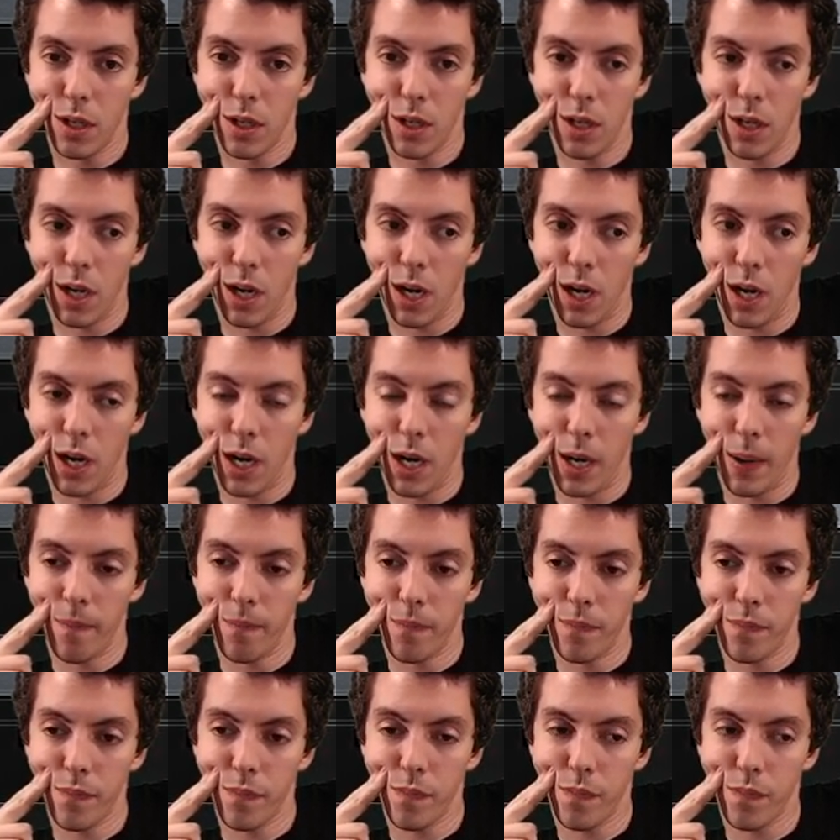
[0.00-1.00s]
Um,
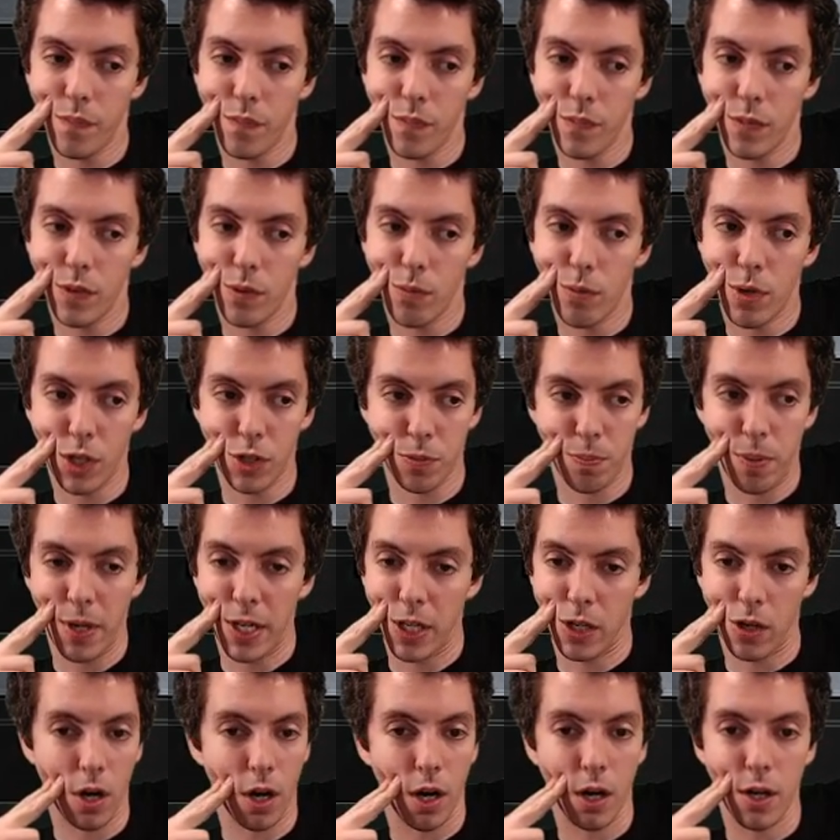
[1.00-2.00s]
we could just play
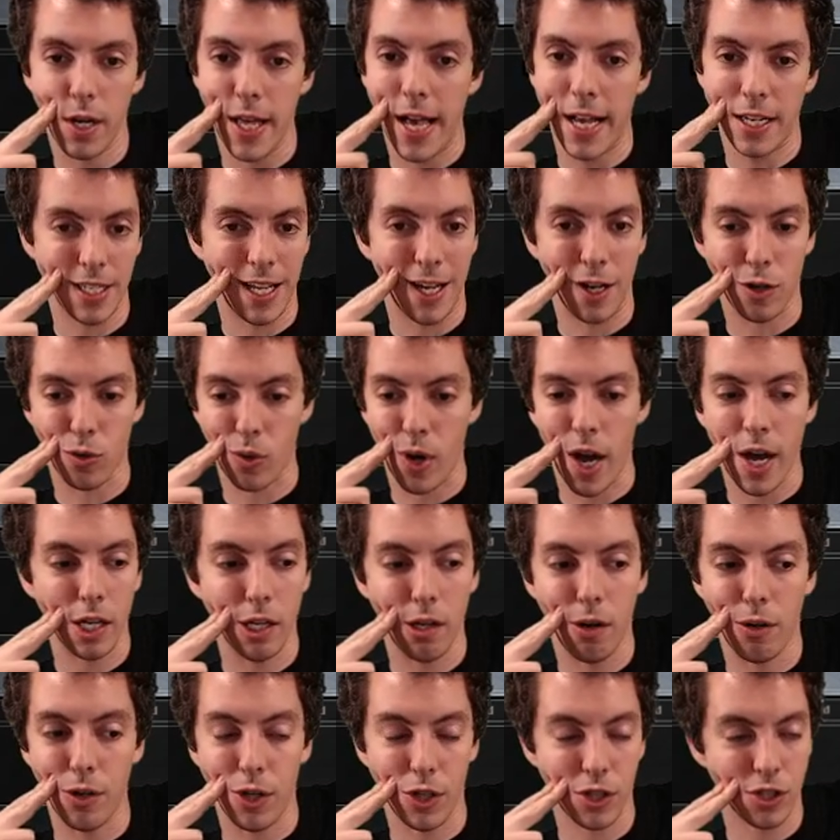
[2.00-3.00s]
Karn, exile a
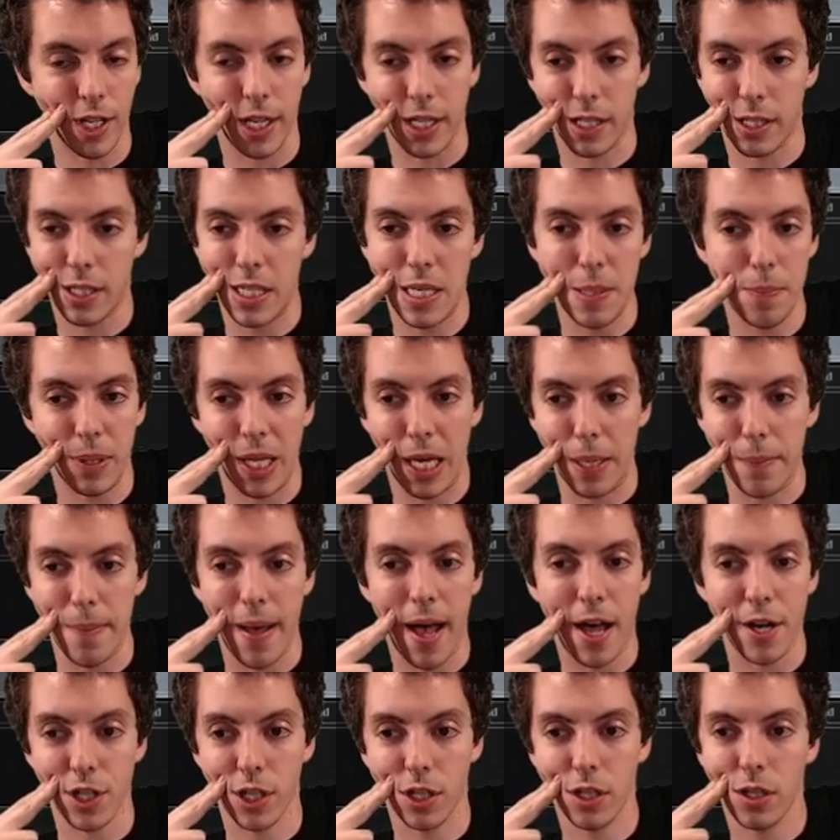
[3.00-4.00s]
Rhino, and just like keep playing
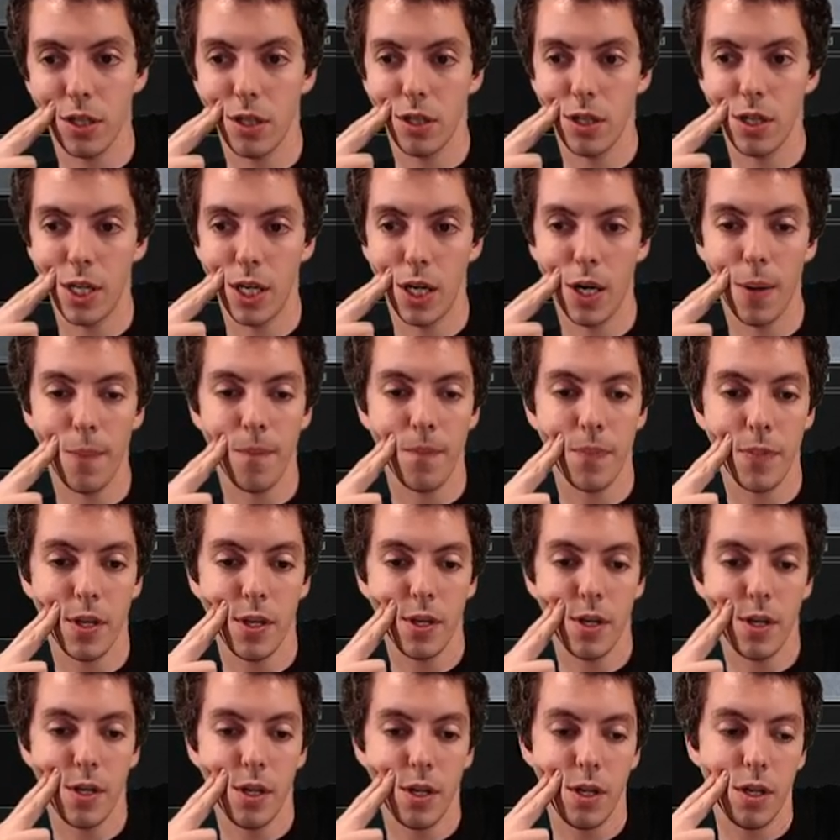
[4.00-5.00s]
Magic. You know?
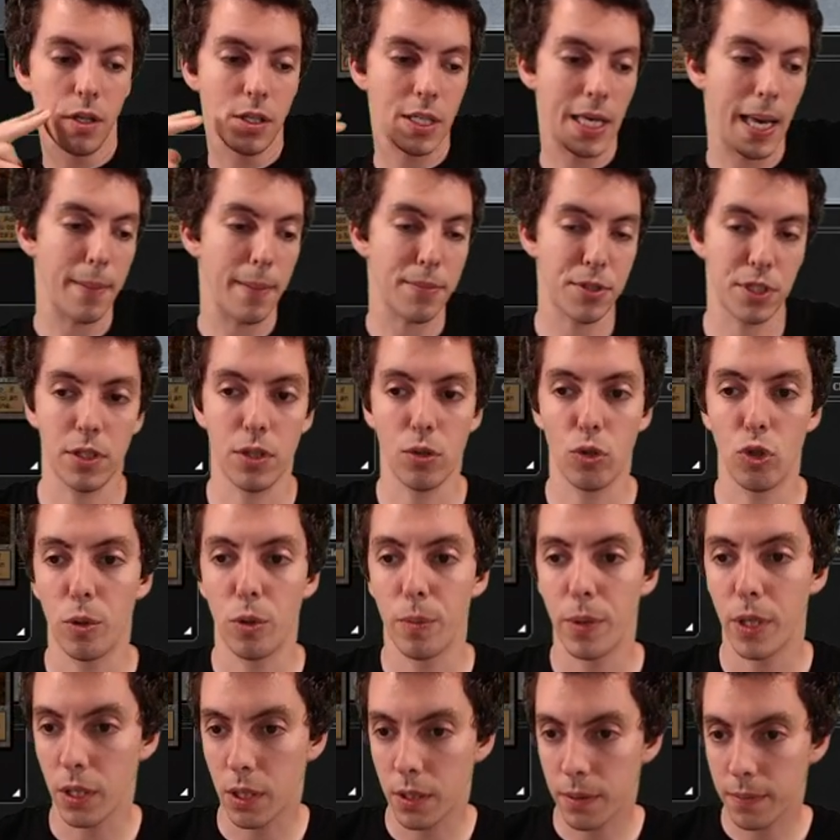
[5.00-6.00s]
Yeah, I'm sick of the
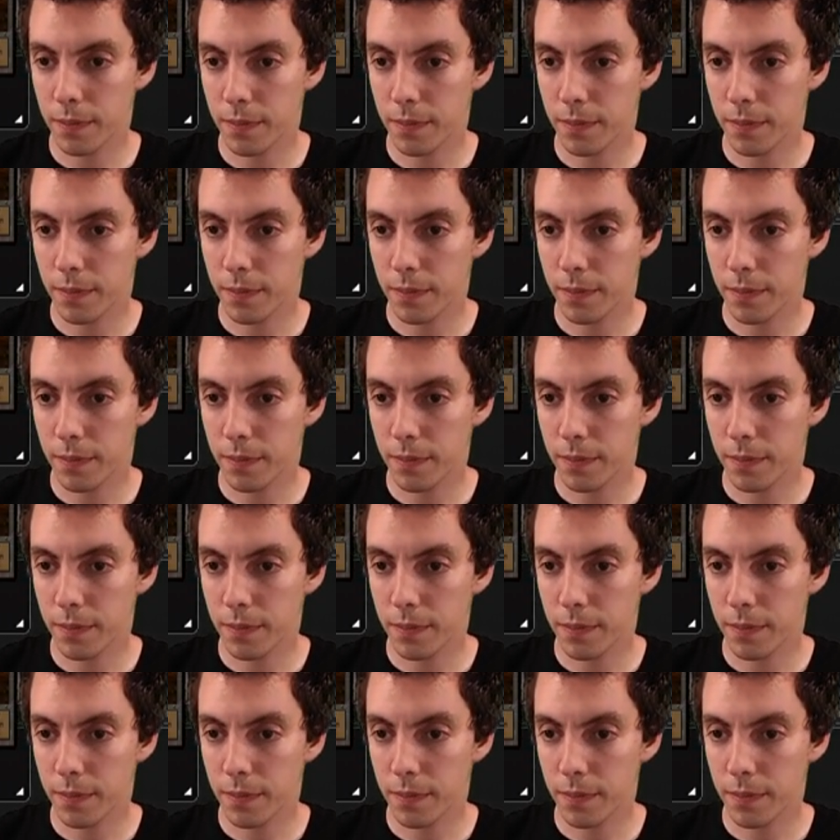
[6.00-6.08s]
Ulamog.